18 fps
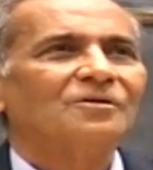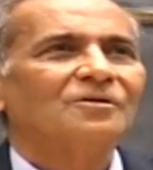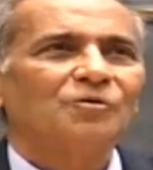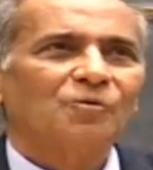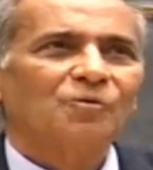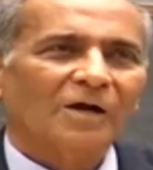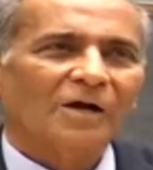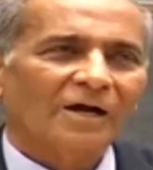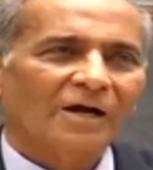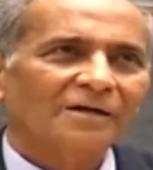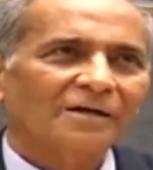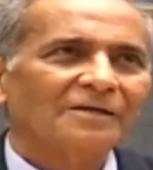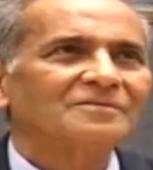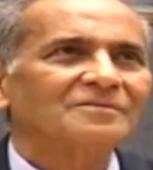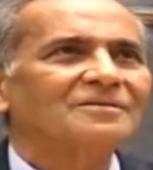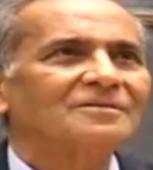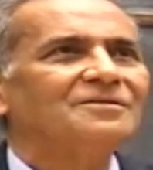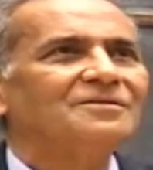You are
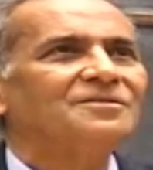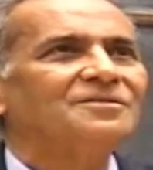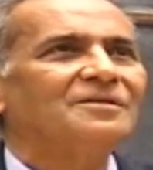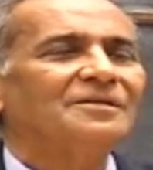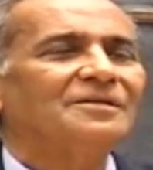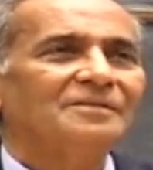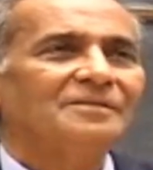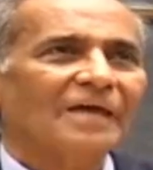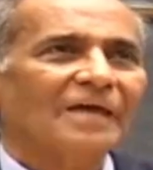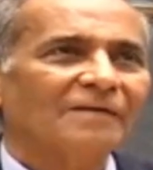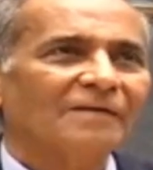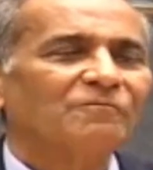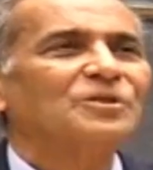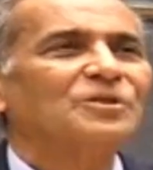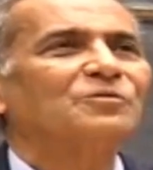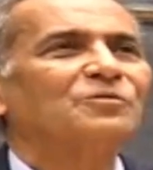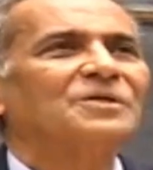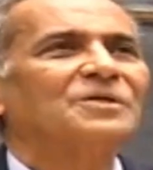essentially that
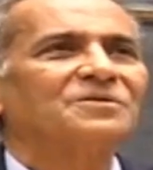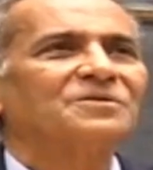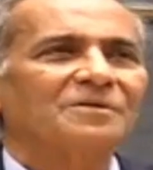what you were